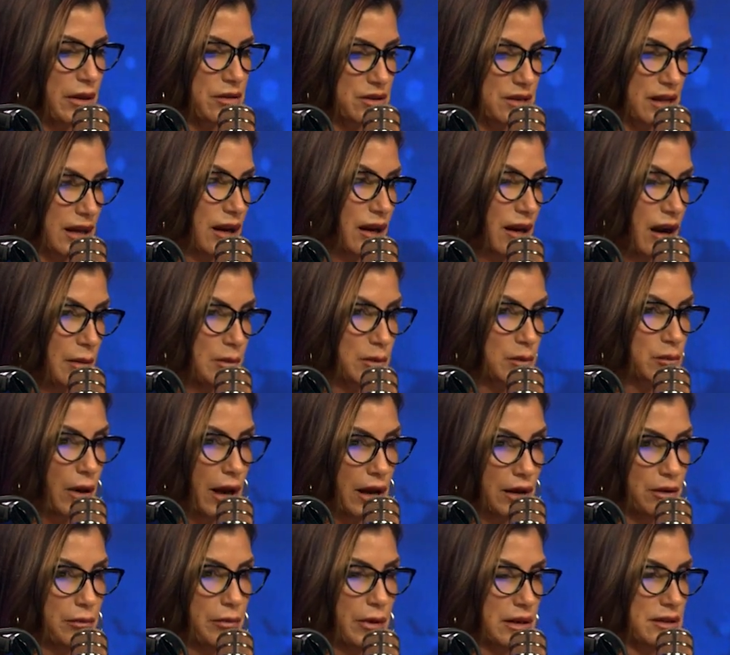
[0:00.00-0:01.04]
There's like a couple
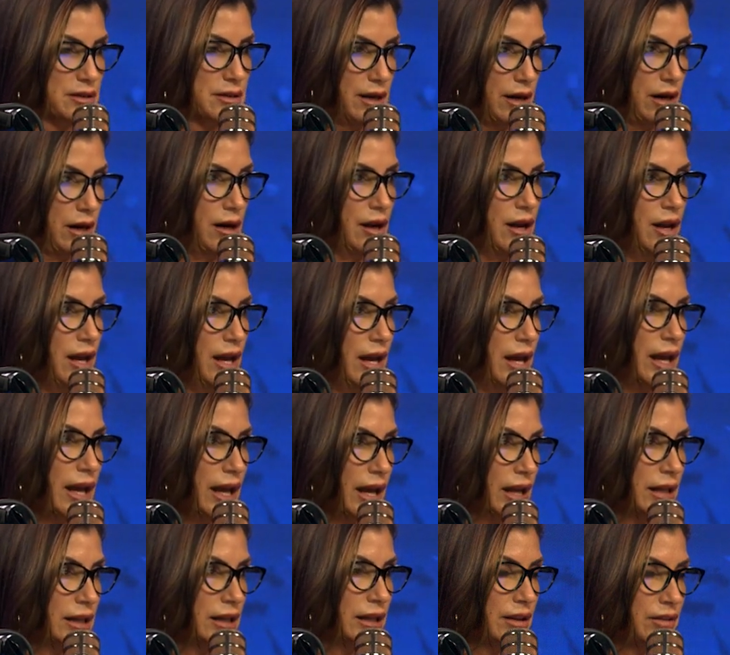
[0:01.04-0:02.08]
roundabouts there,
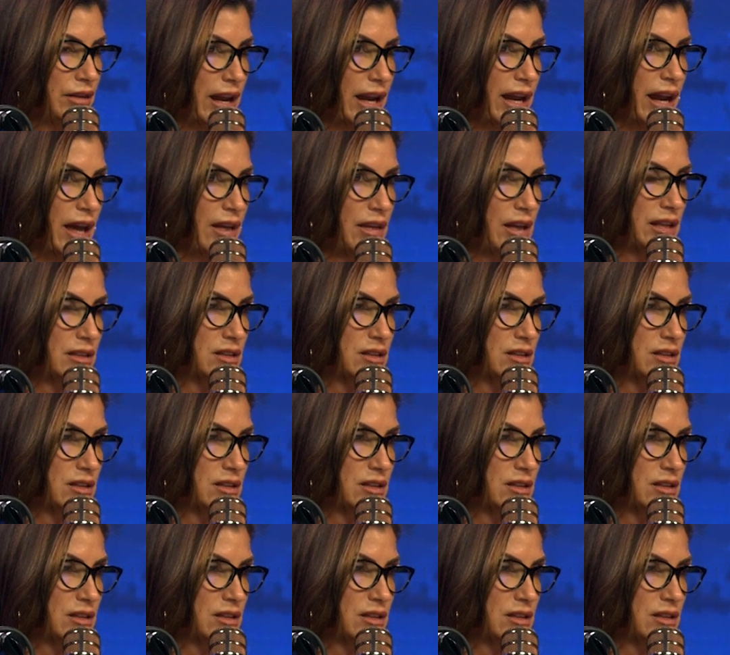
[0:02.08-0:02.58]
and they